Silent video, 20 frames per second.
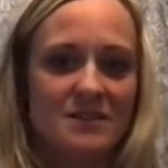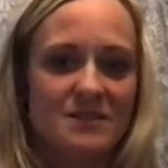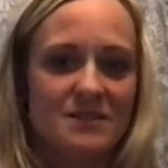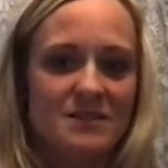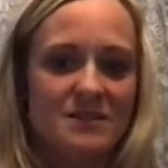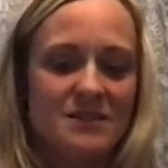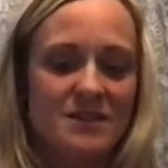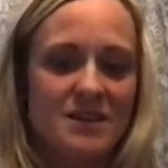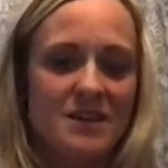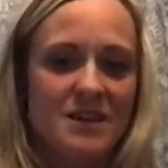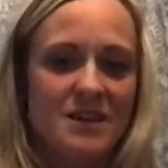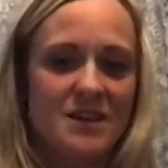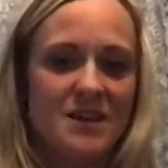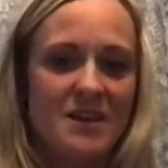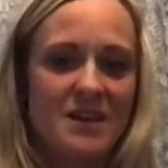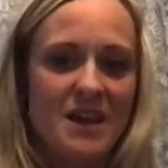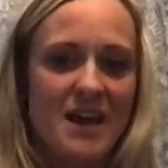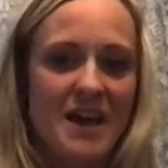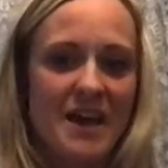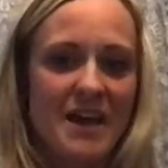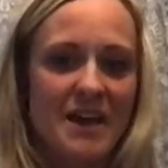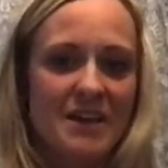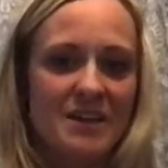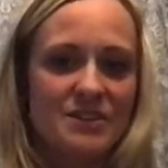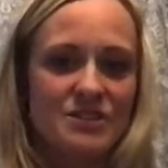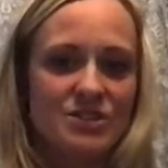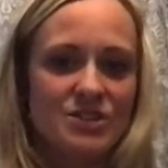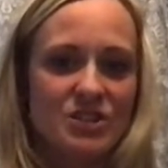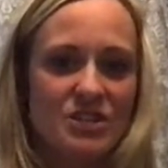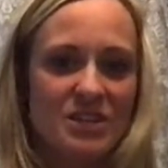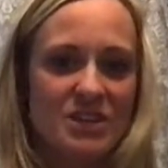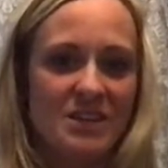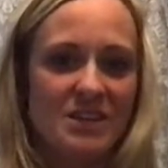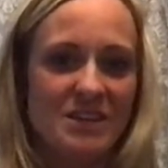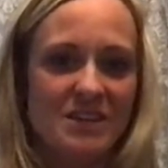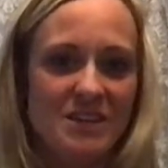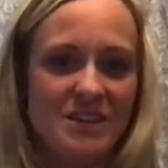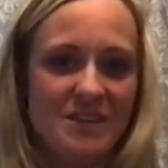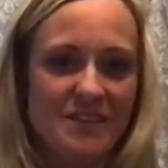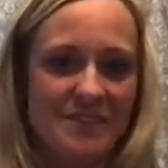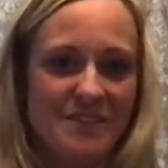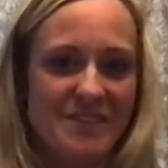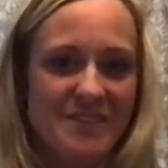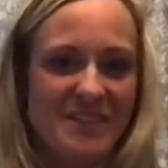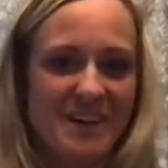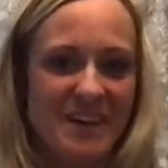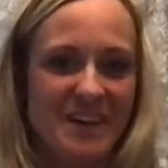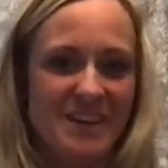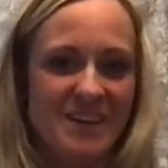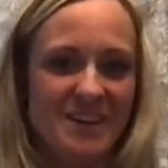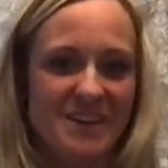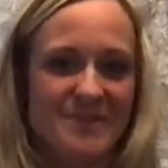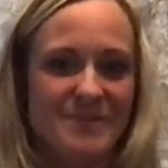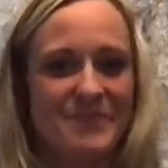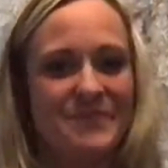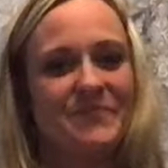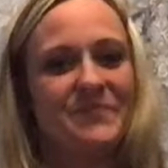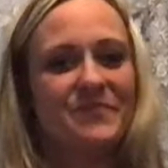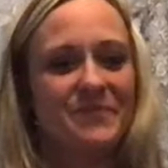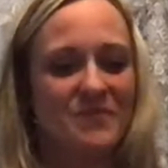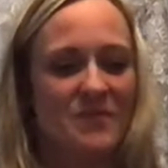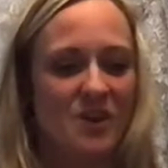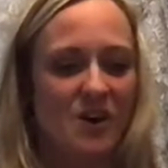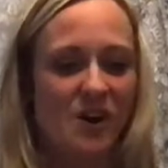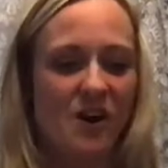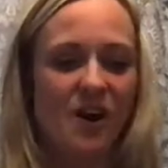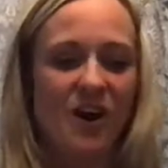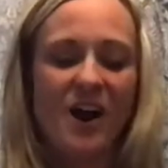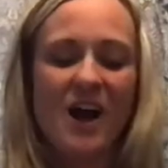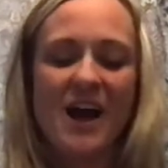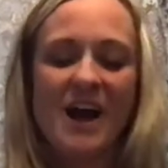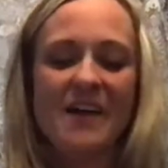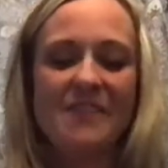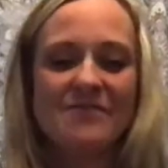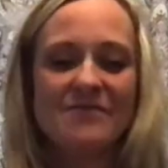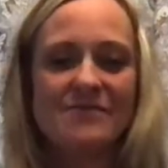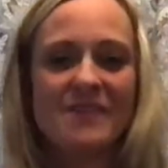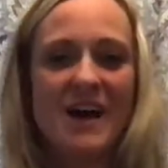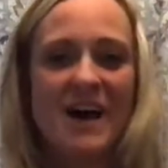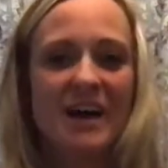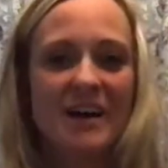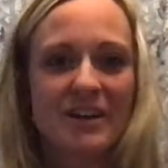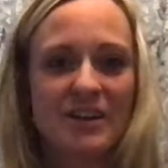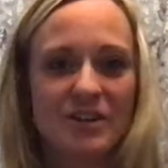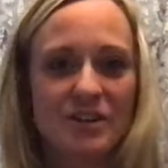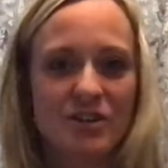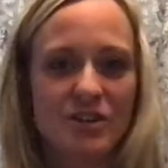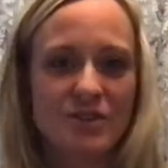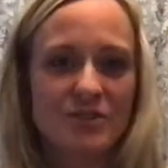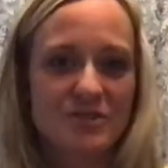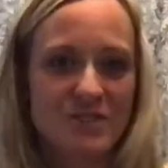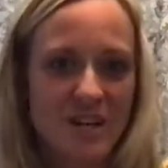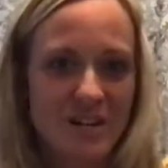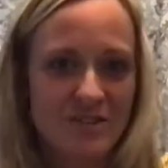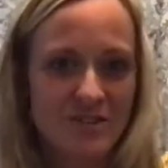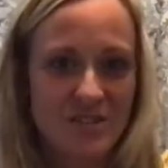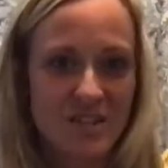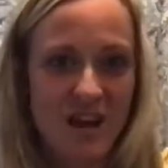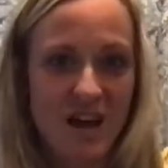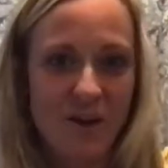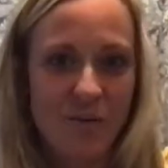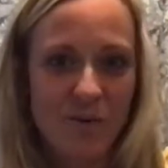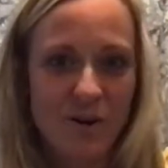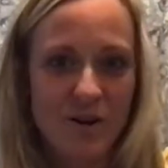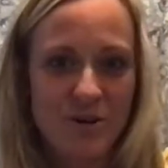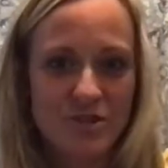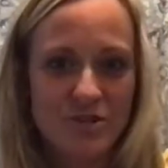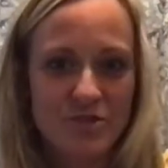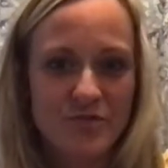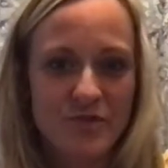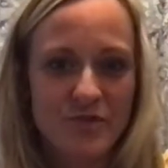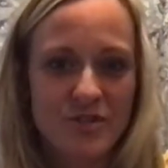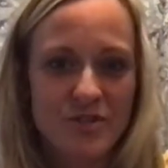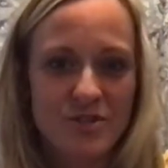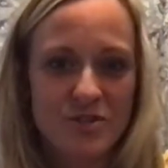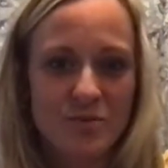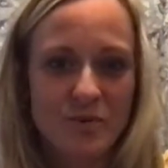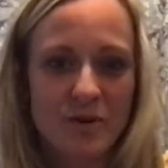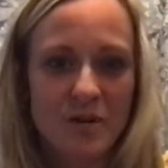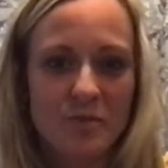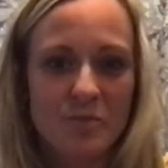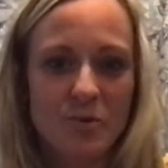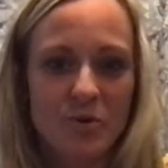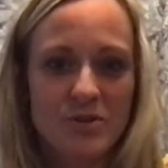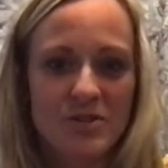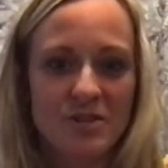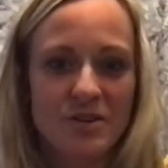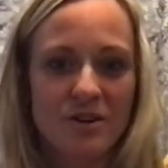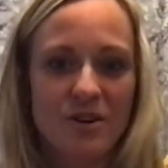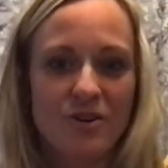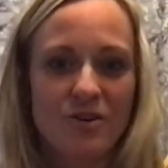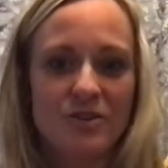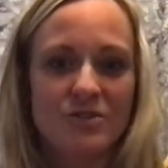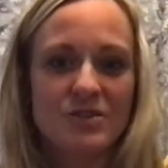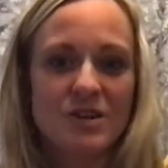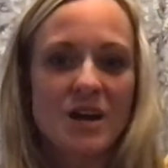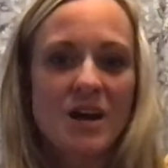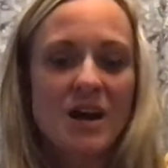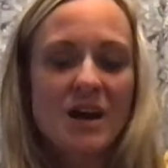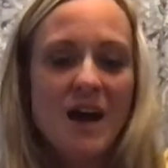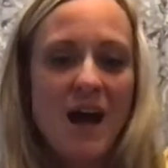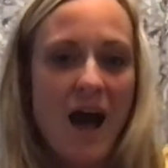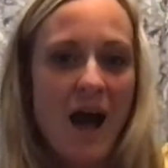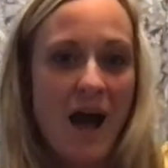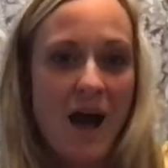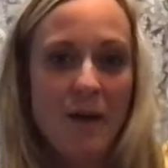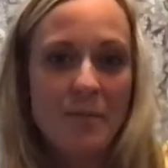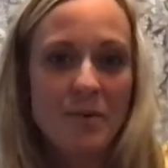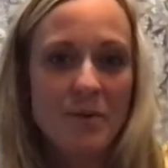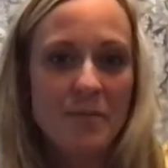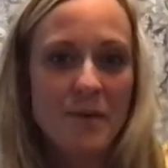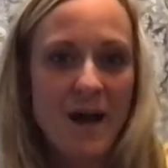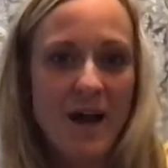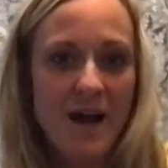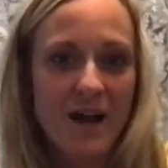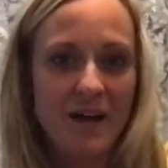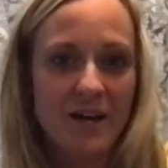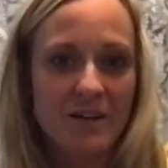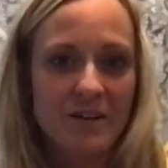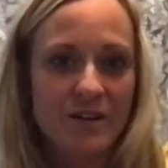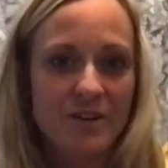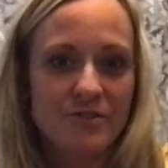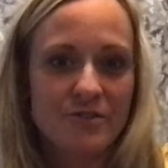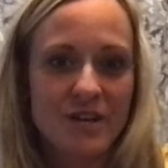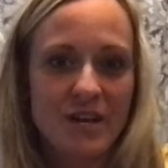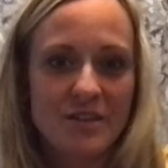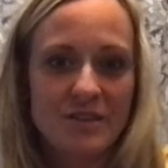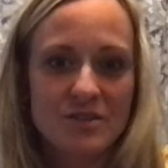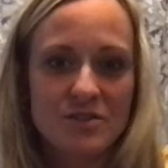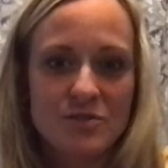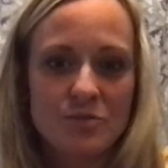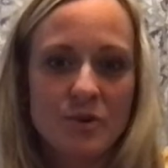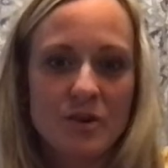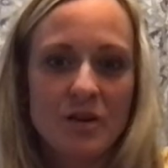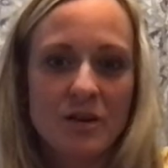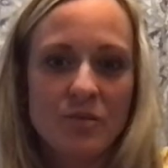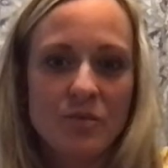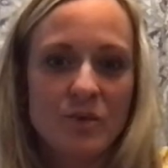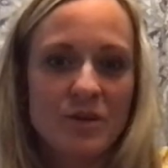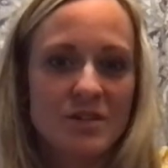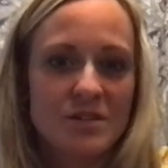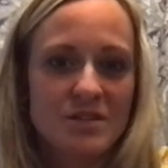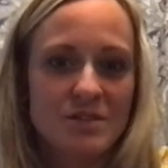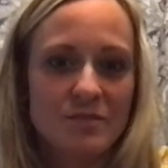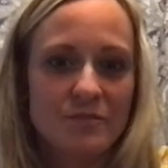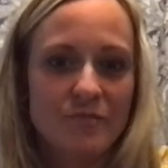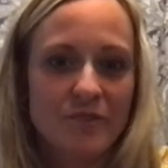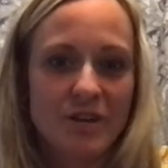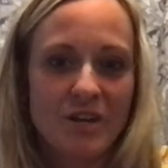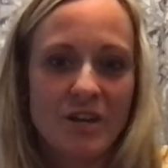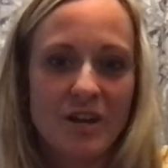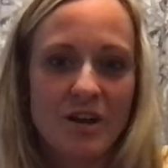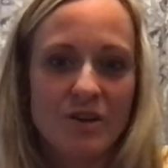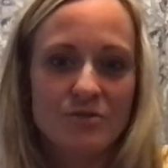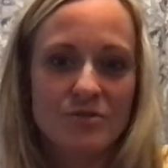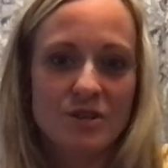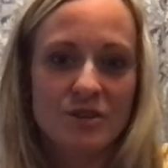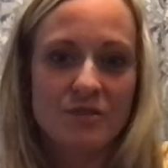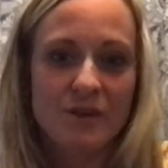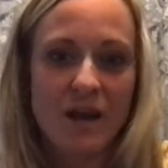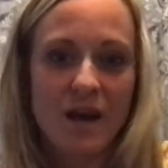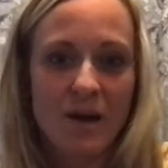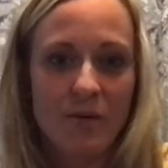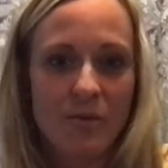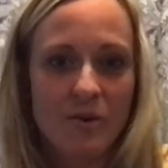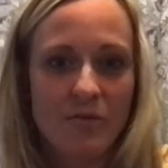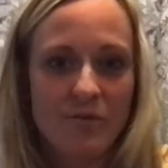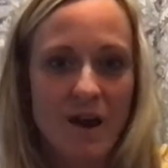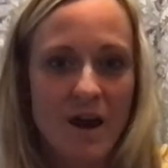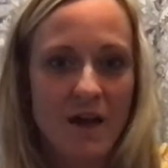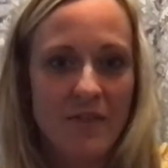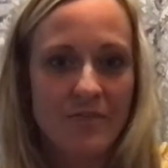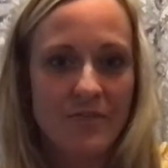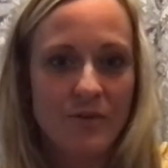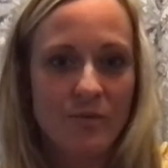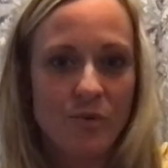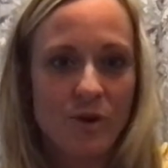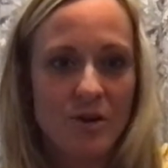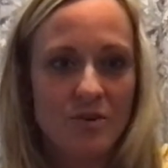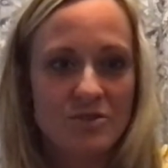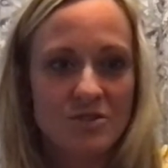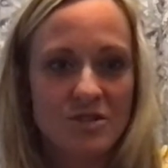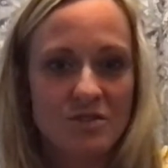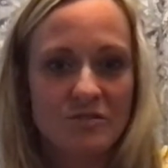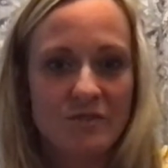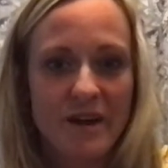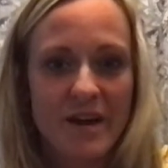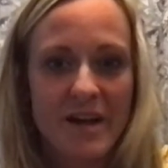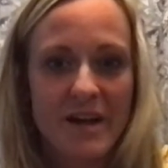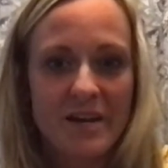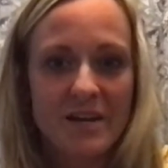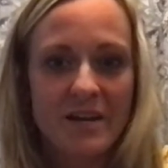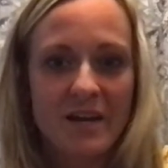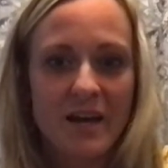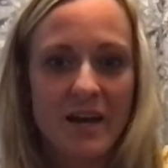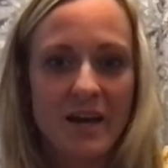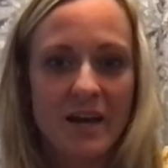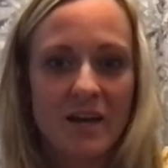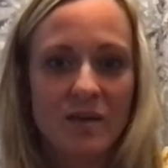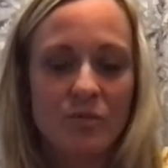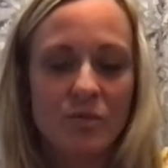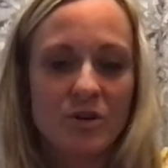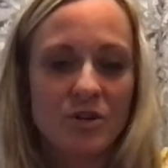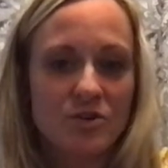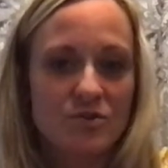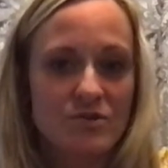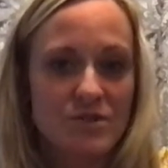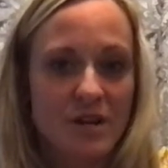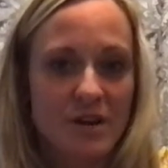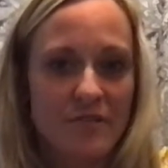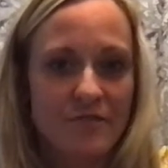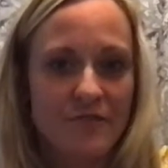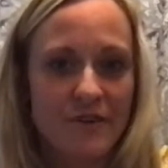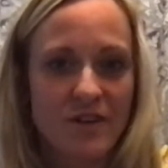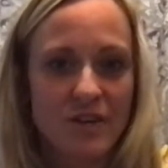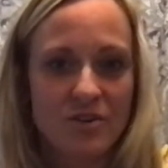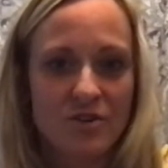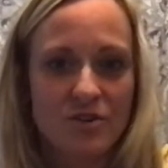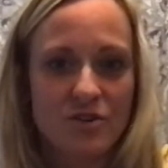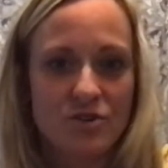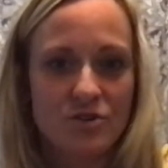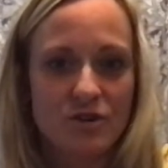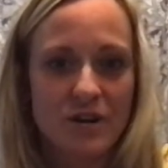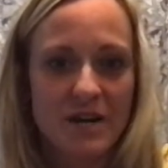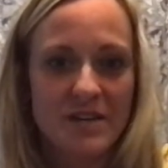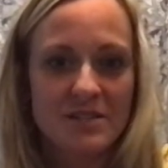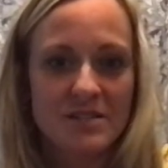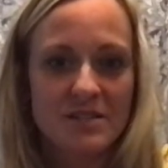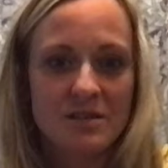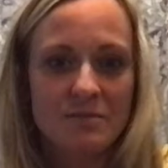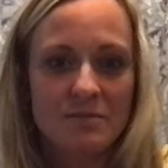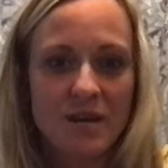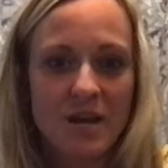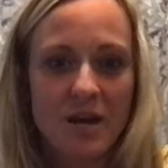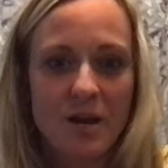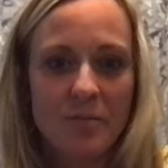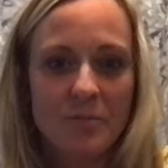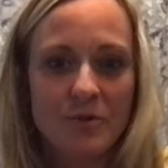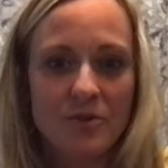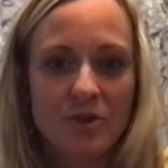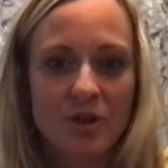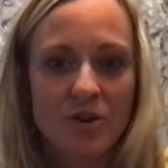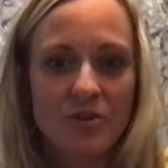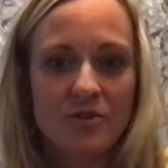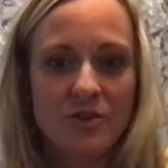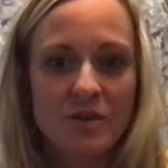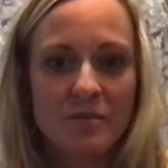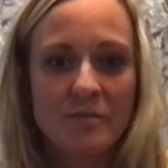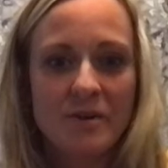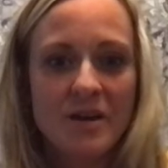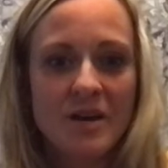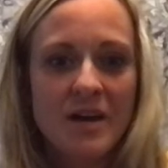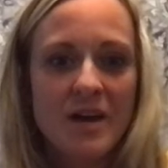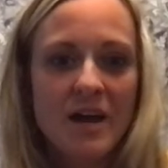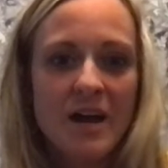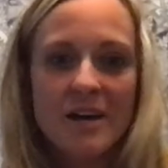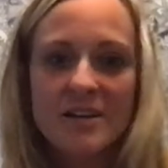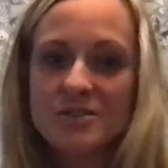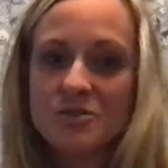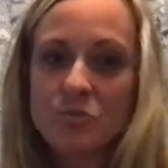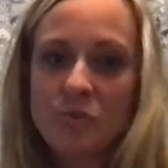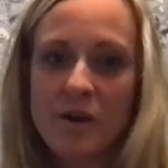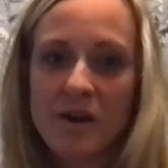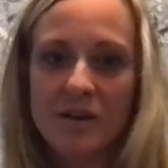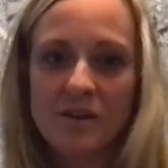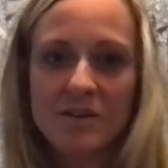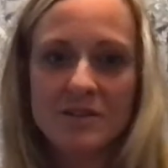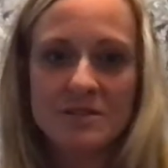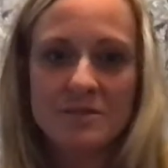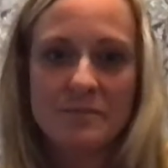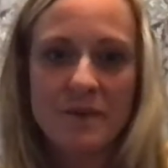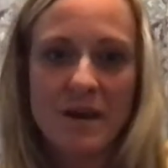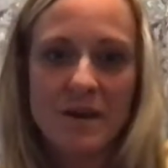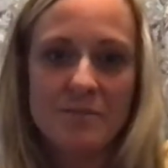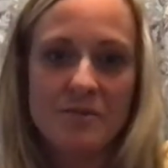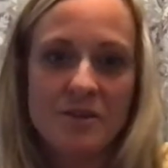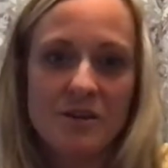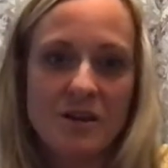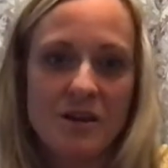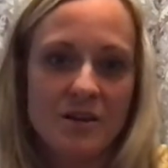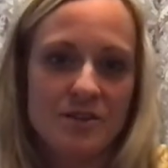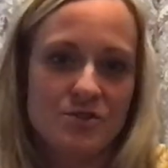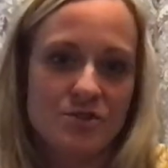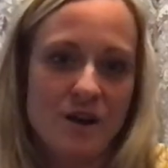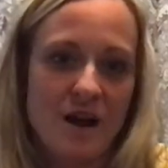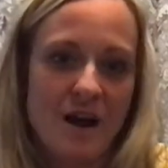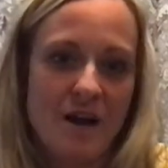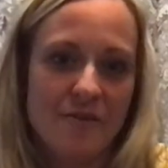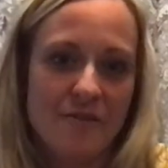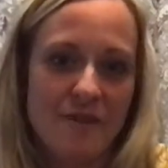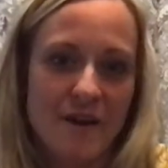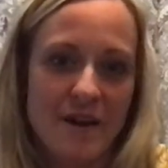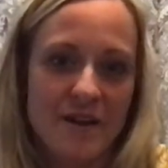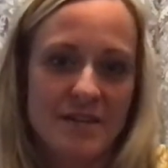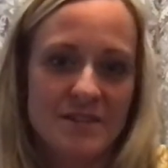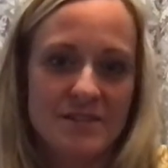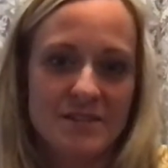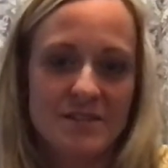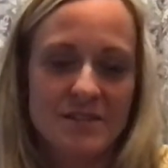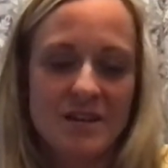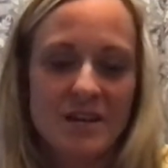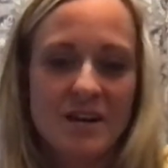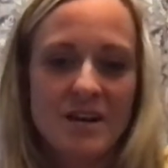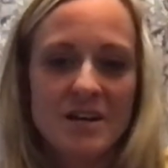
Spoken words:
T-H-E, the. All right, that concludes our sight words for this week, boys and girls. I'll be back another day this week with some videos on how we write the words in red, and we use our finger to trace them to help you learn them, as well as maybe a dry erase.